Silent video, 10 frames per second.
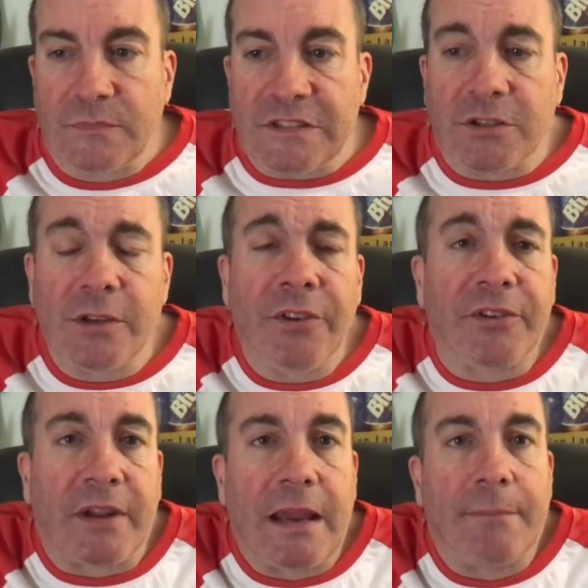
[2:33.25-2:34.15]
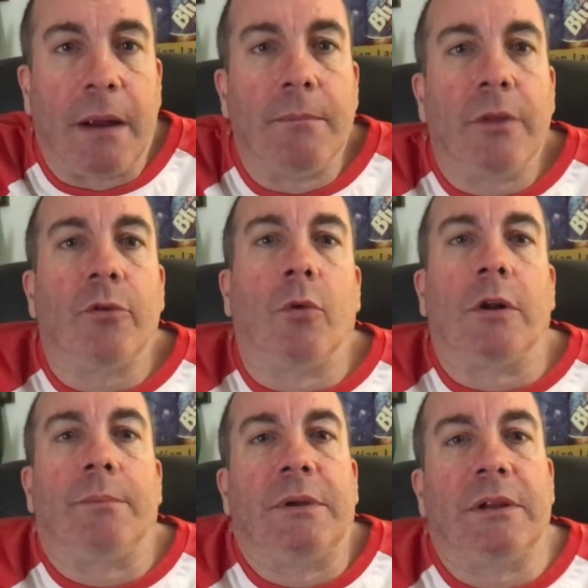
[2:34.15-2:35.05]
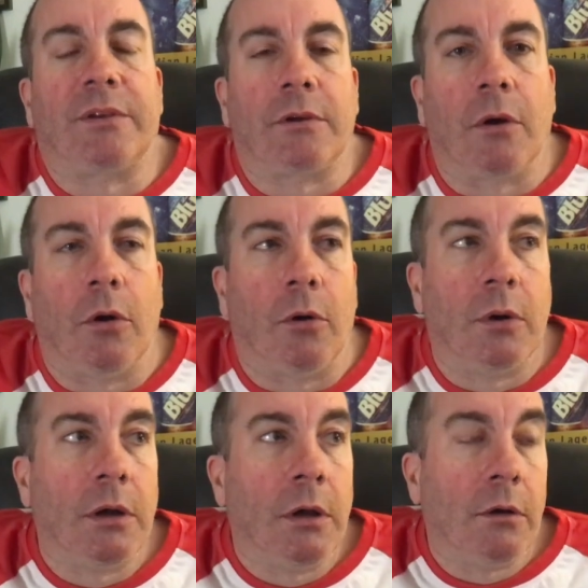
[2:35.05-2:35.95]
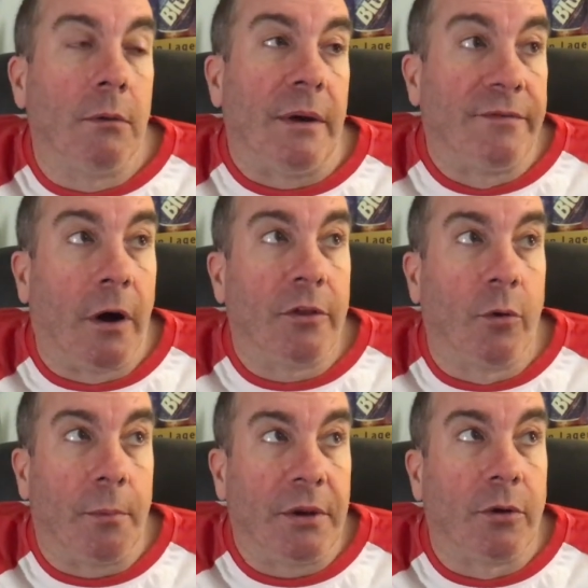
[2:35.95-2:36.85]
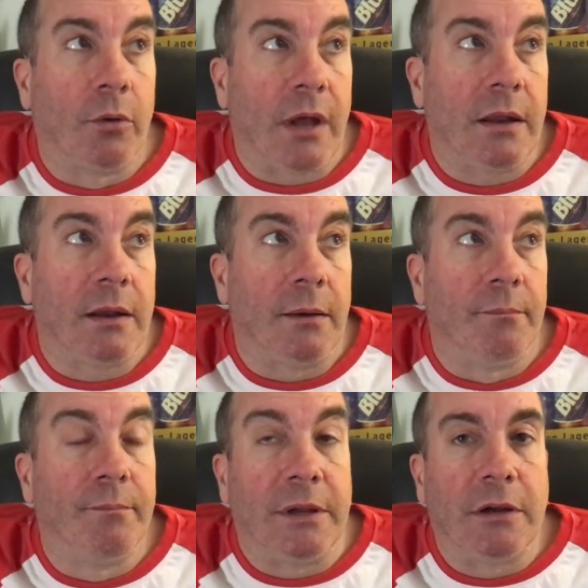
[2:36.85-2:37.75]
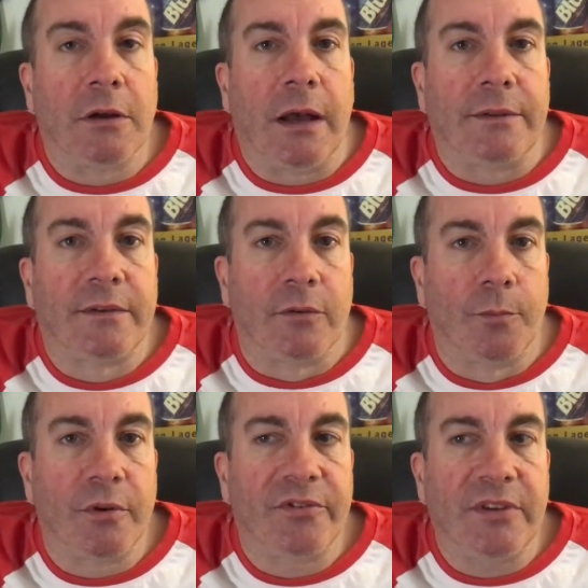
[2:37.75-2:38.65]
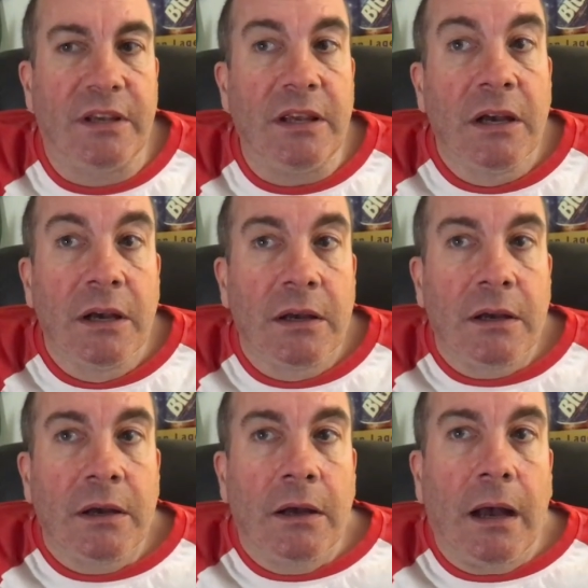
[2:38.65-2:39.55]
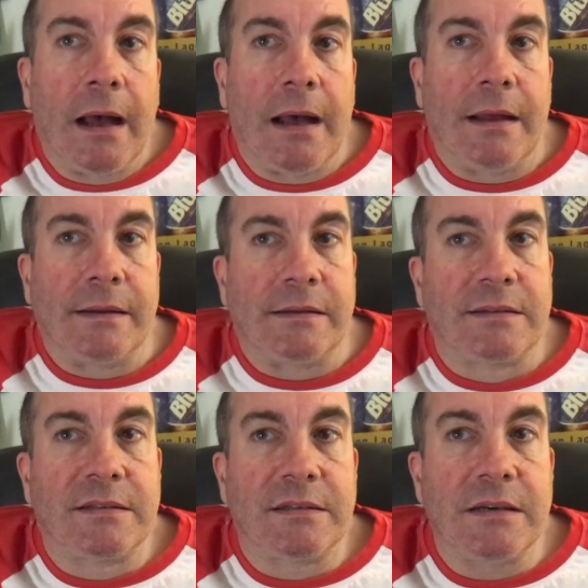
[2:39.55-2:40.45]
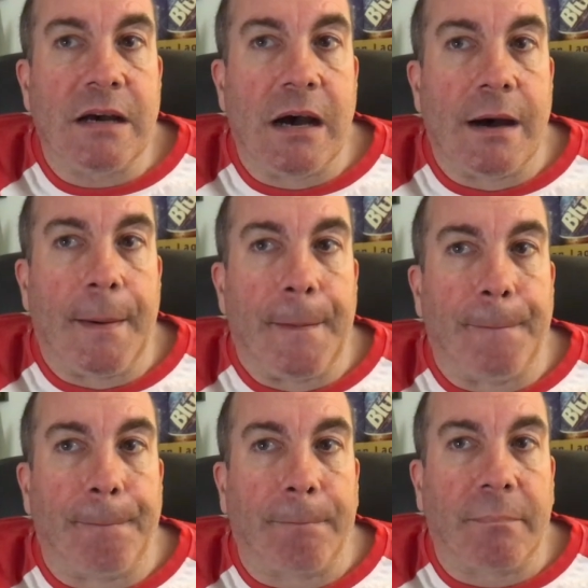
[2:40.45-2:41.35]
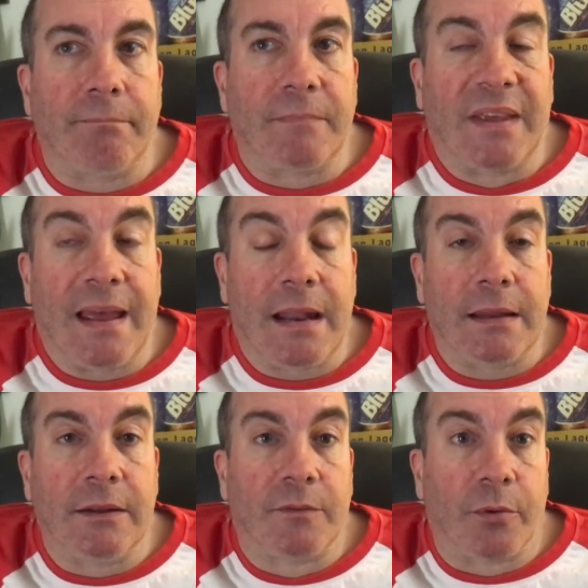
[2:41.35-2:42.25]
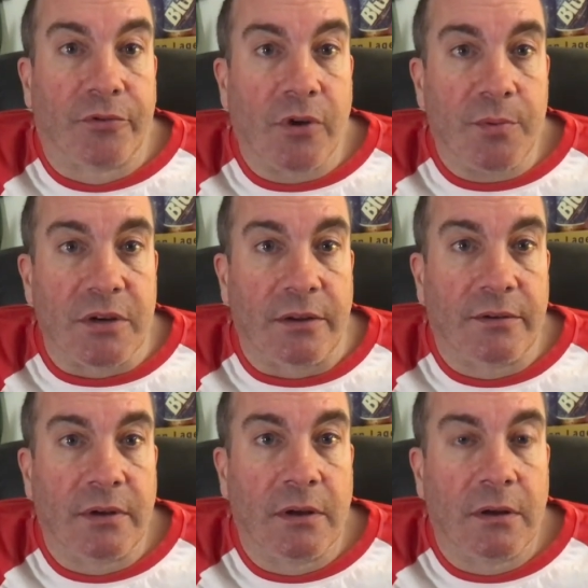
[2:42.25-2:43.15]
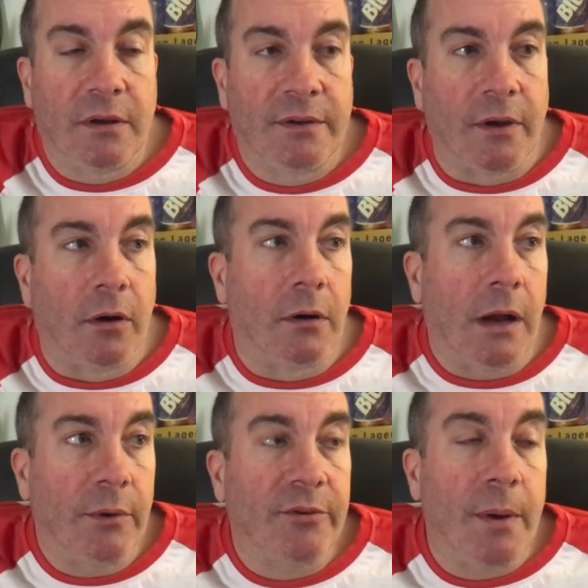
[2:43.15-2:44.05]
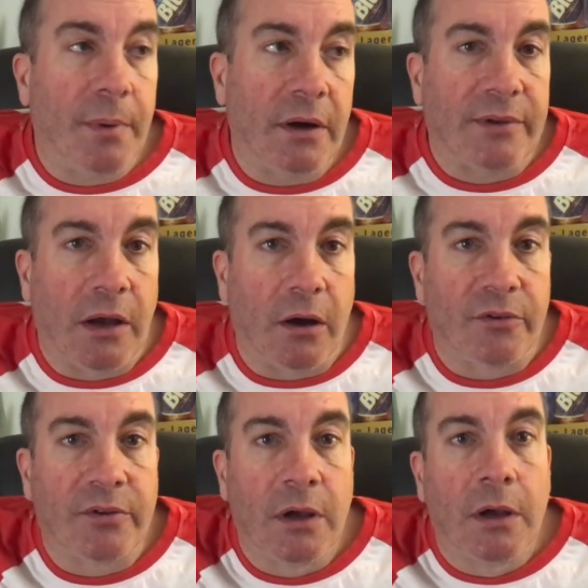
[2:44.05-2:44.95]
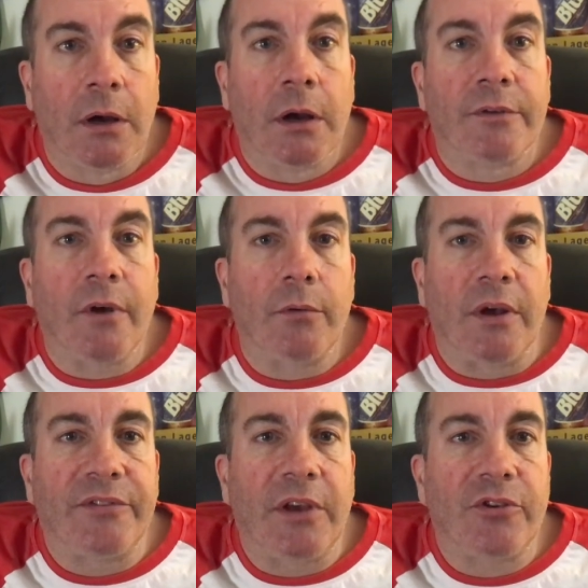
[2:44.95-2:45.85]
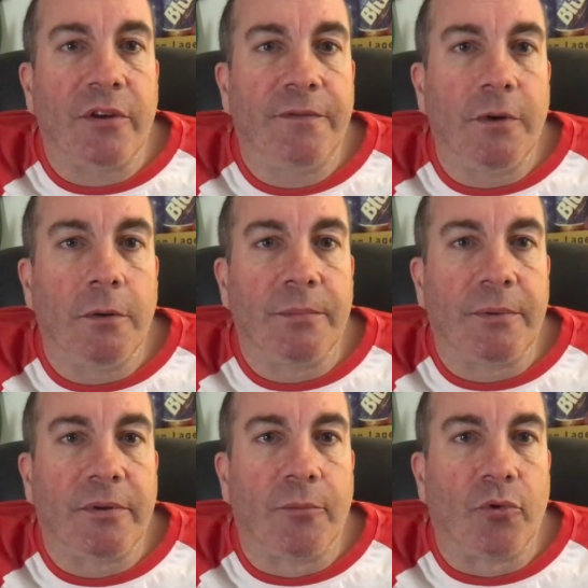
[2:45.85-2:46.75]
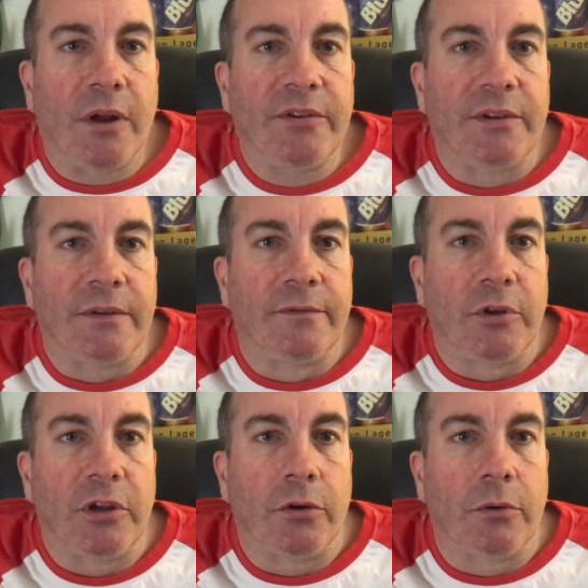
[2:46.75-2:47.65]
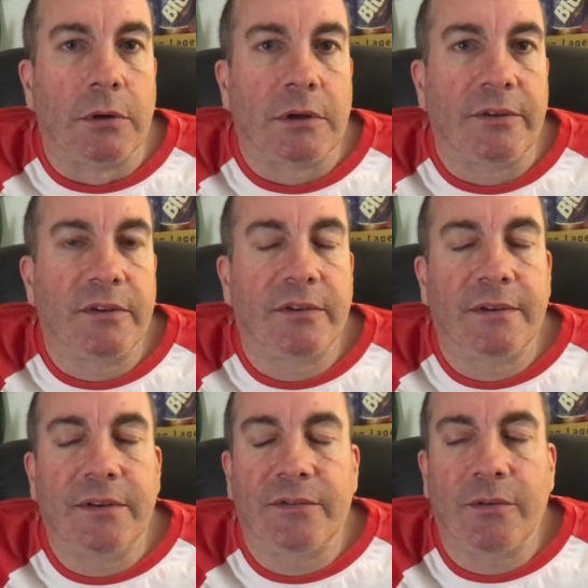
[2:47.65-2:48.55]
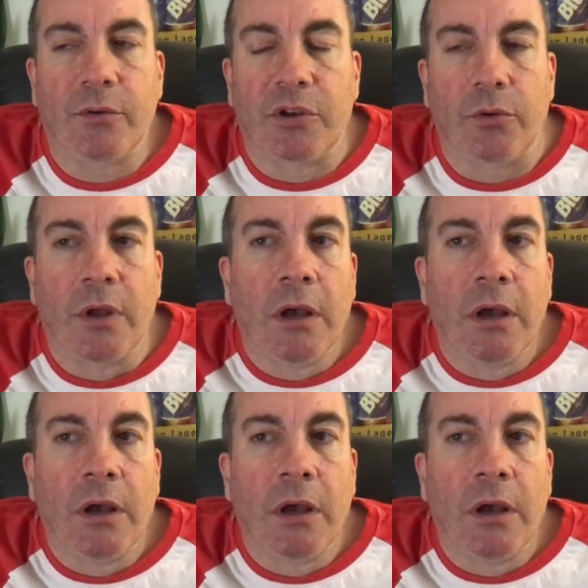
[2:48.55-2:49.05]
So yesterday, my mother wanted me to go, well, my father wanted me to go get him beer at Super C and get his prescriptions. So I went to my parents' house, saw Rusty. I should have filmed some Rusty video because he's so cute.